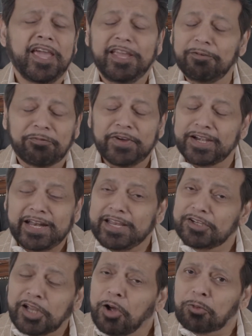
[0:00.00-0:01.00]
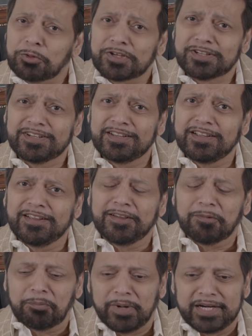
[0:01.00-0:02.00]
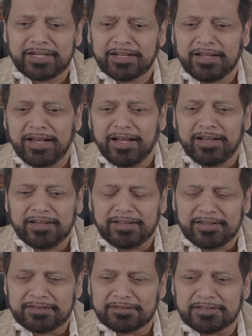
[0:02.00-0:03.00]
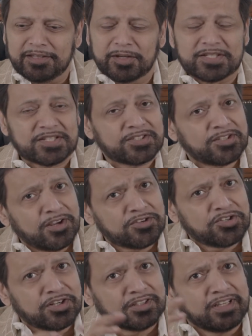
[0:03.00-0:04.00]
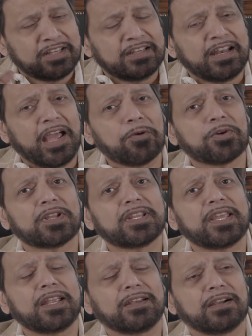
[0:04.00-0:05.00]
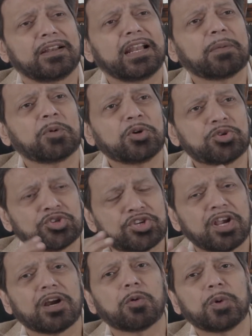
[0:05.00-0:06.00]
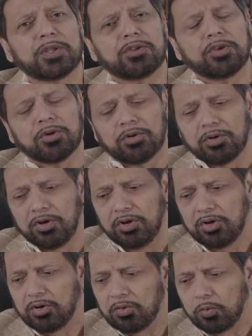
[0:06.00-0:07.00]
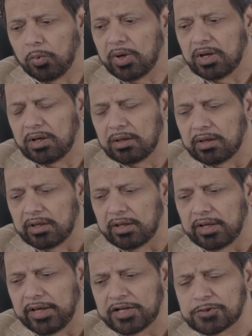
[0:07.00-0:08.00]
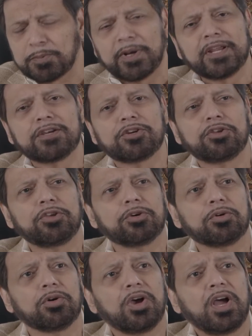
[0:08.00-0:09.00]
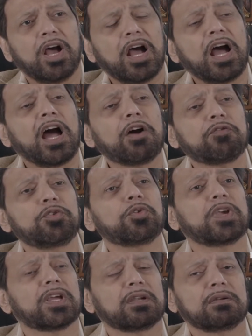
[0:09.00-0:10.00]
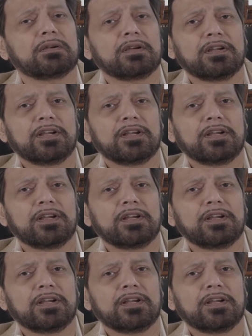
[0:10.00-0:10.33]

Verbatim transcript: In fact, I don't. But the structure that I have created and I'm going to share with you will explain to you how you can,